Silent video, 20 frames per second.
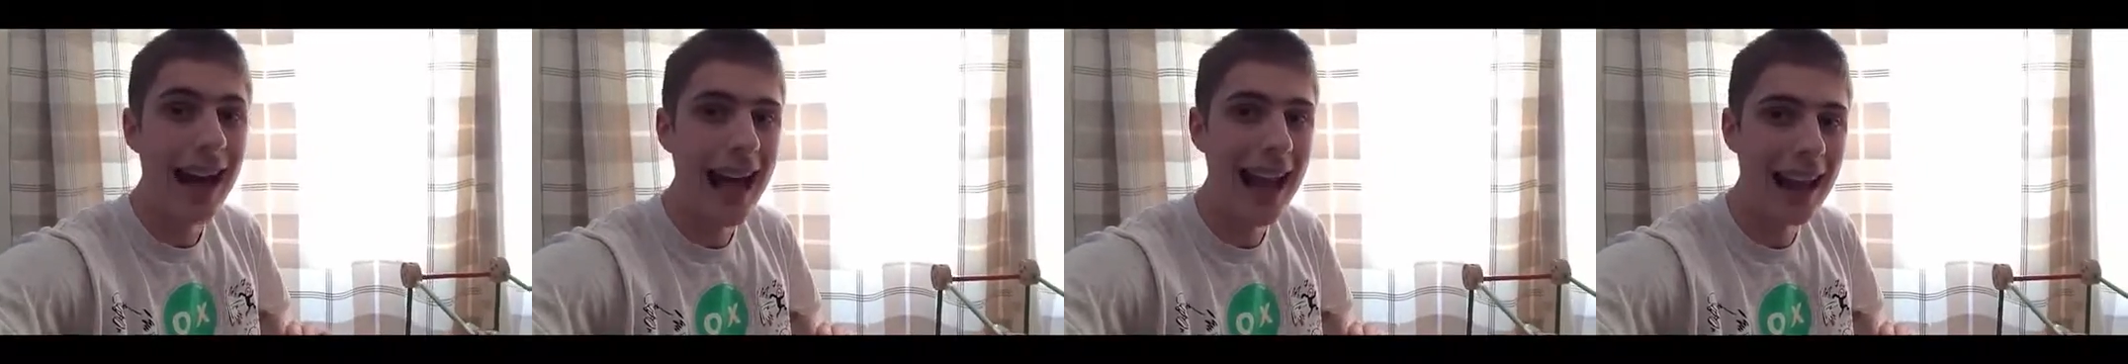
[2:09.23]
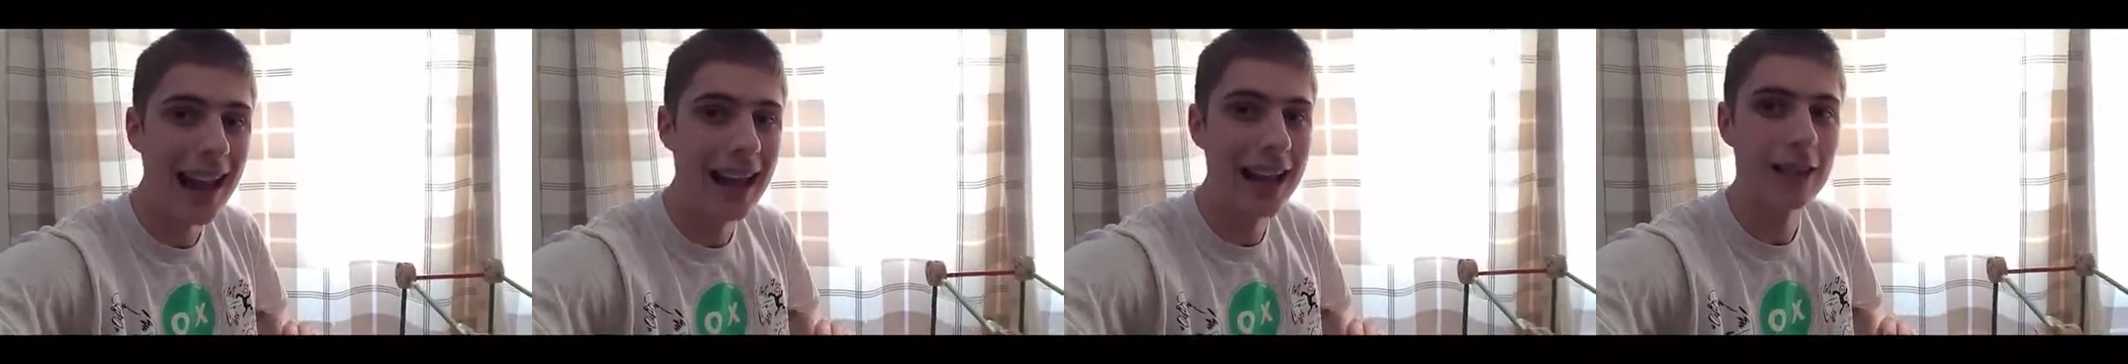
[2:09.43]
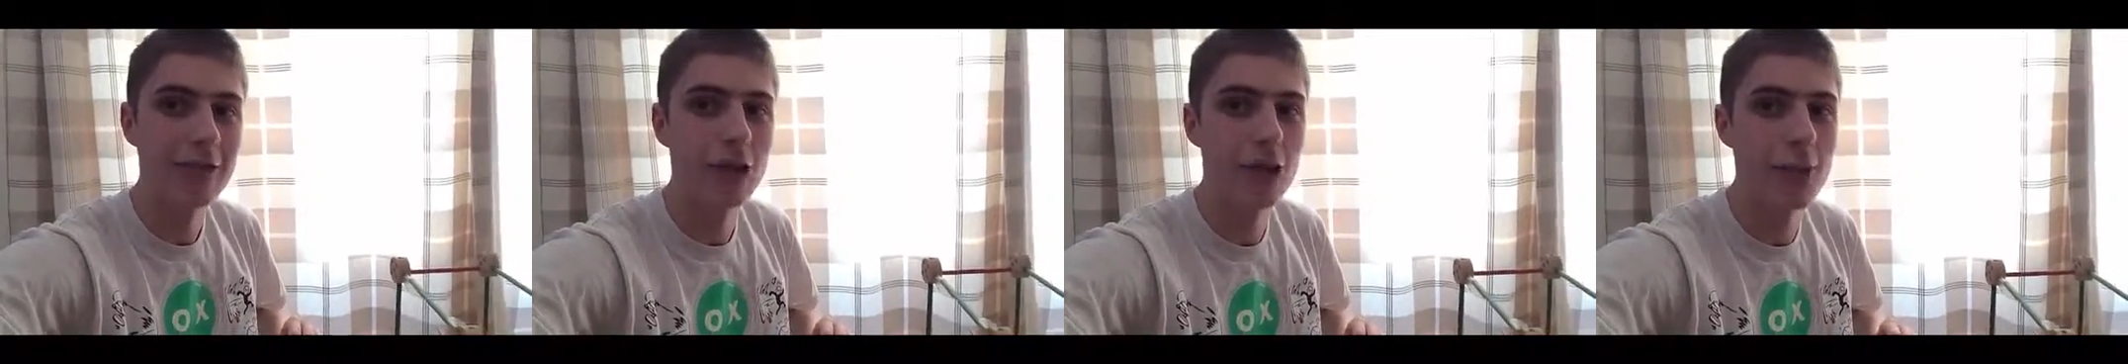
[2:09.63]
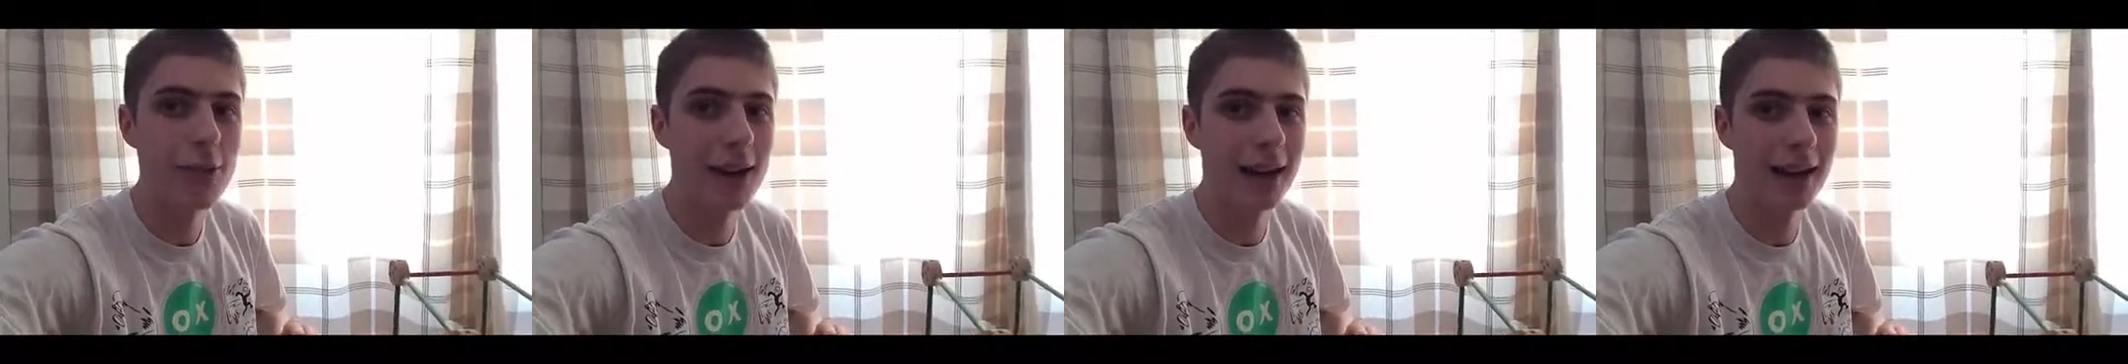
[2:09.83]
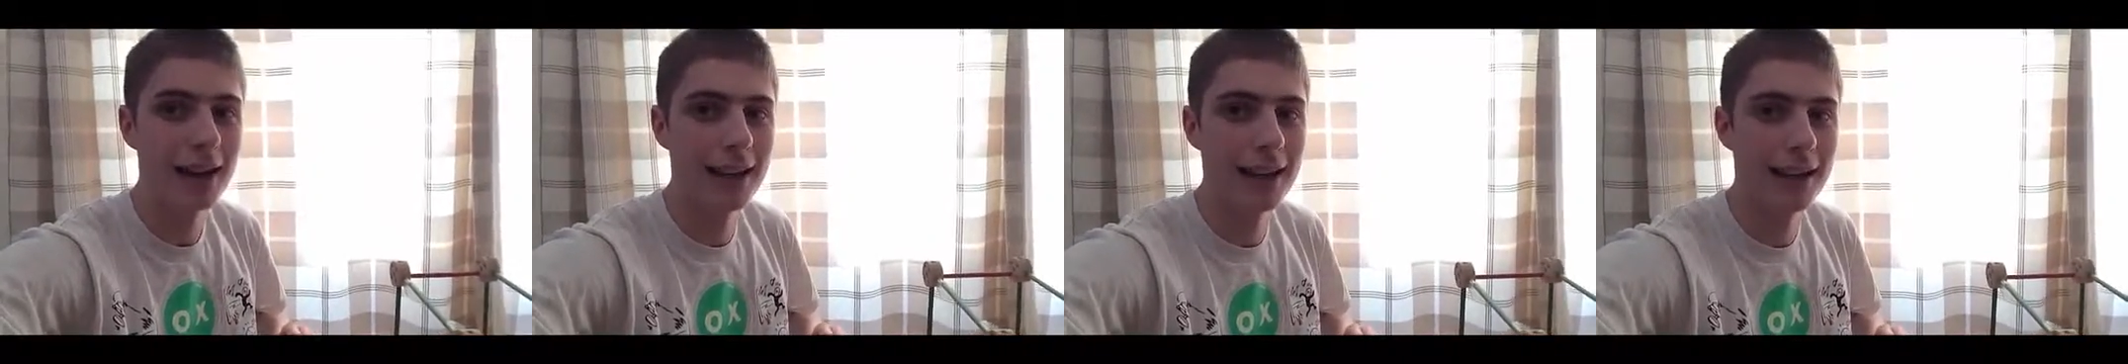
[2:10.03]

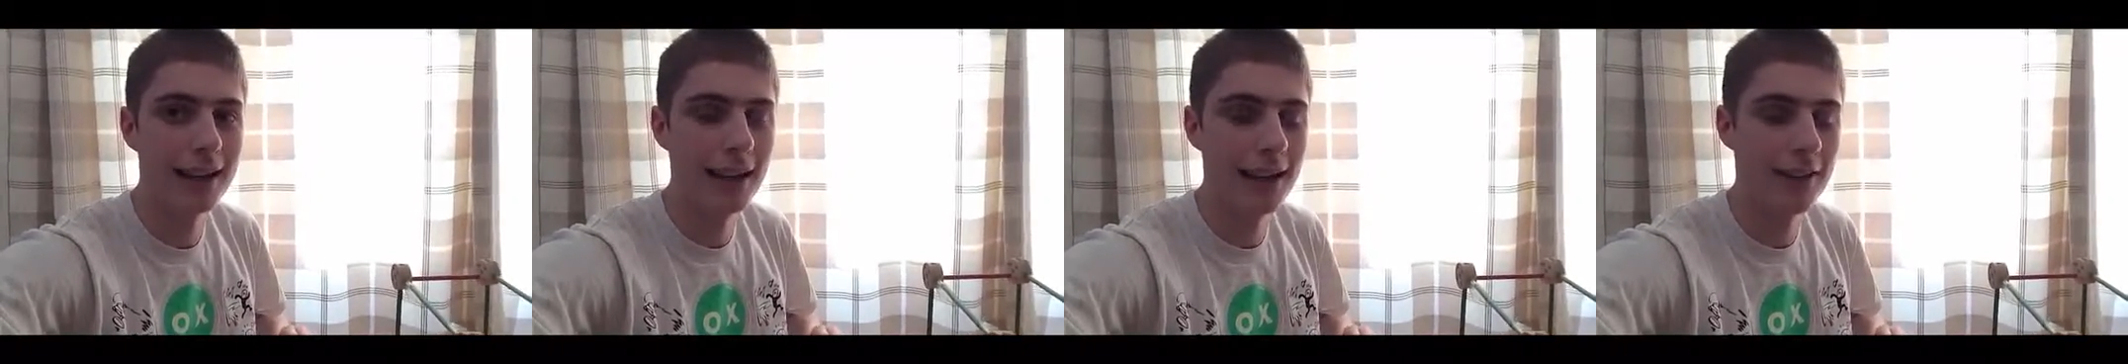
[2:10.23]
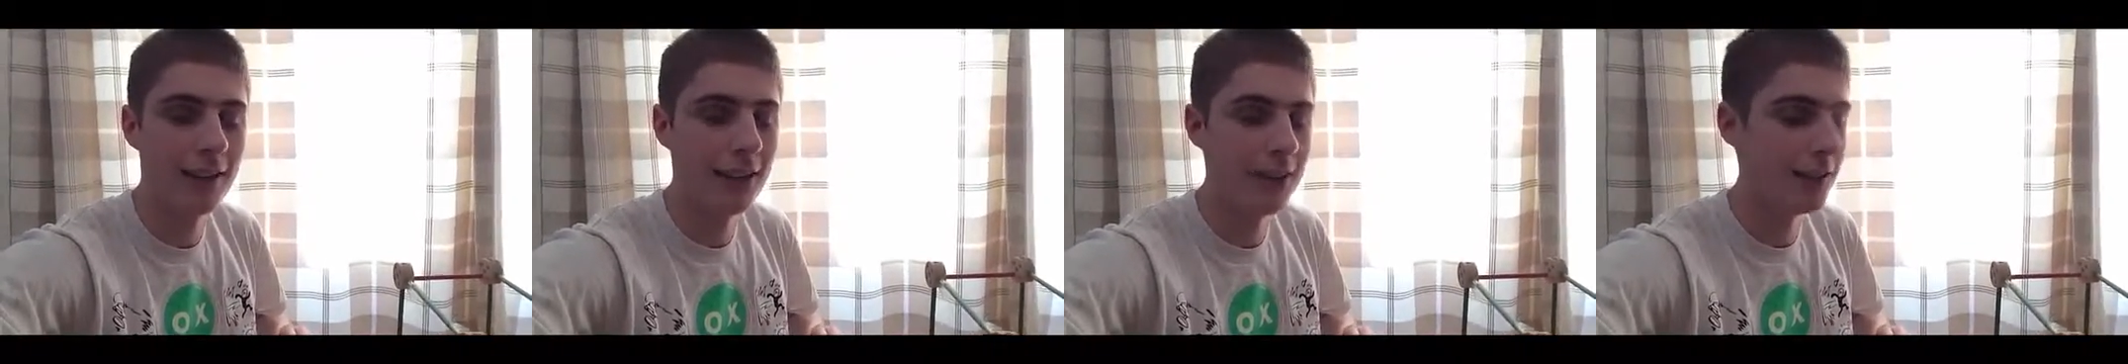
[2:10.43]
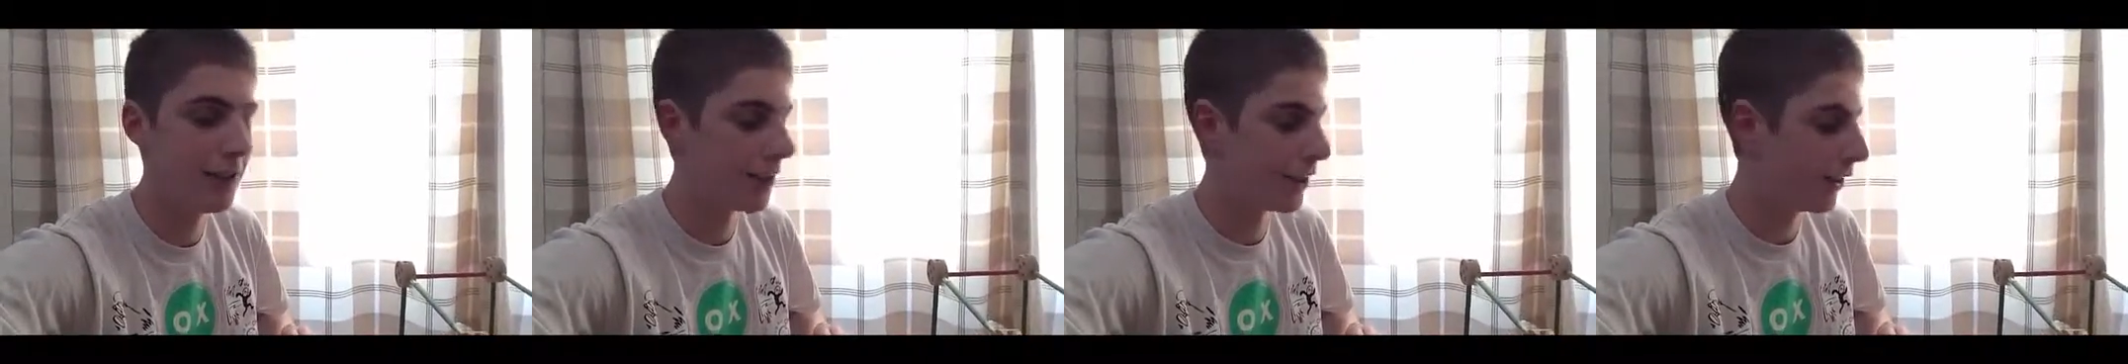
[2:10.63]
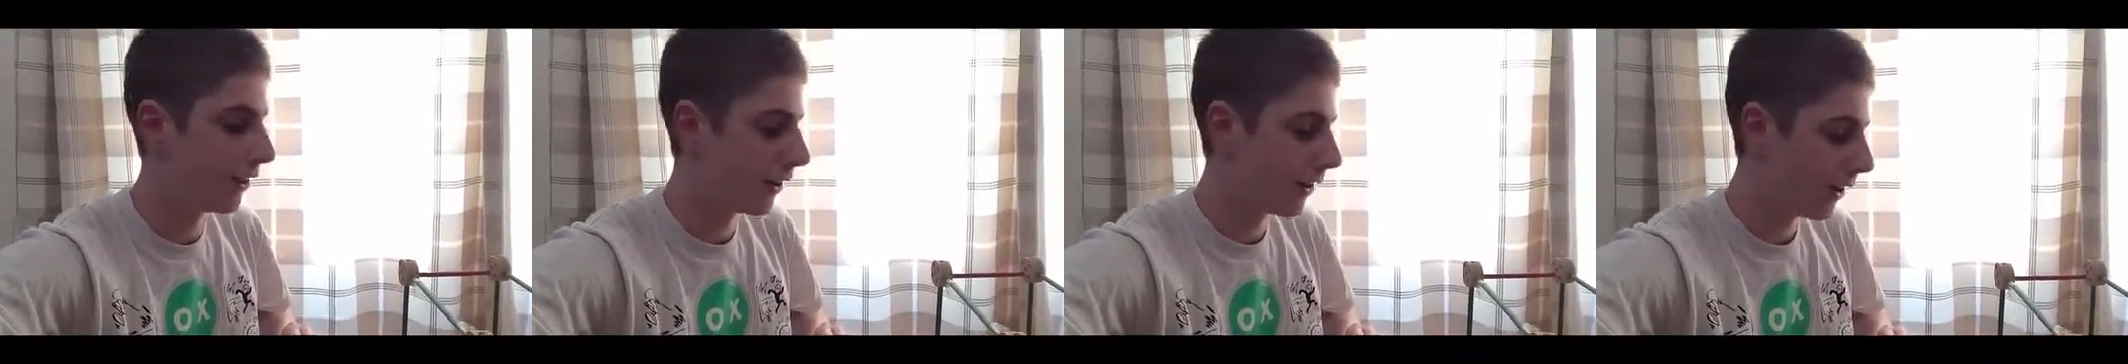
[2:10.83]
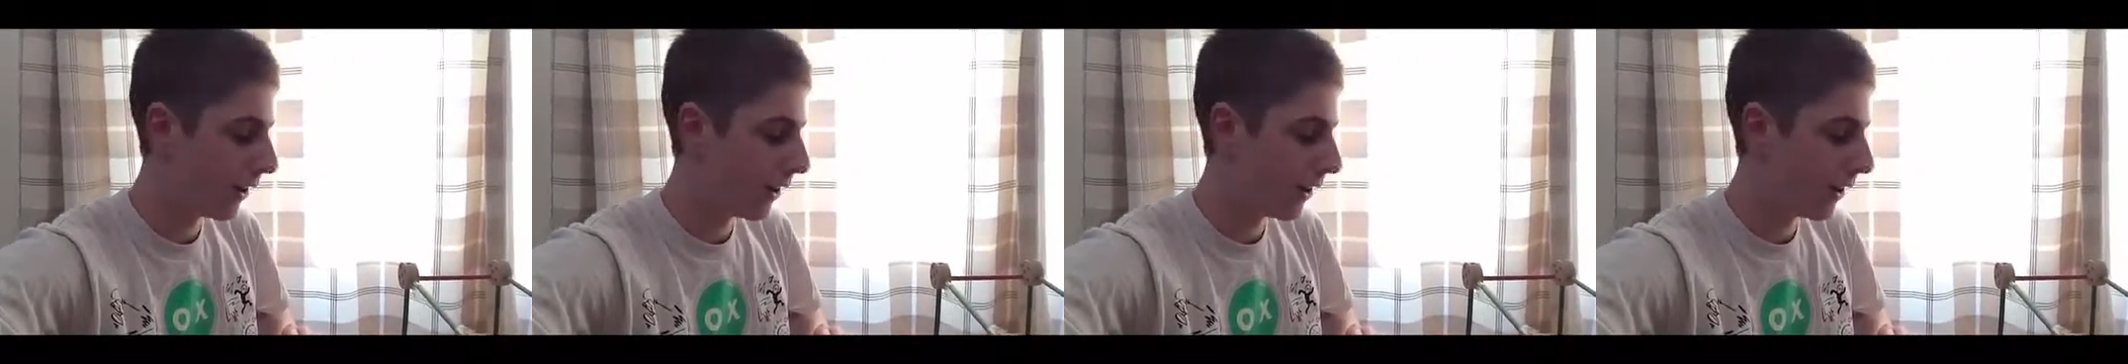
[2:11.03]
Electromagnetic adventure.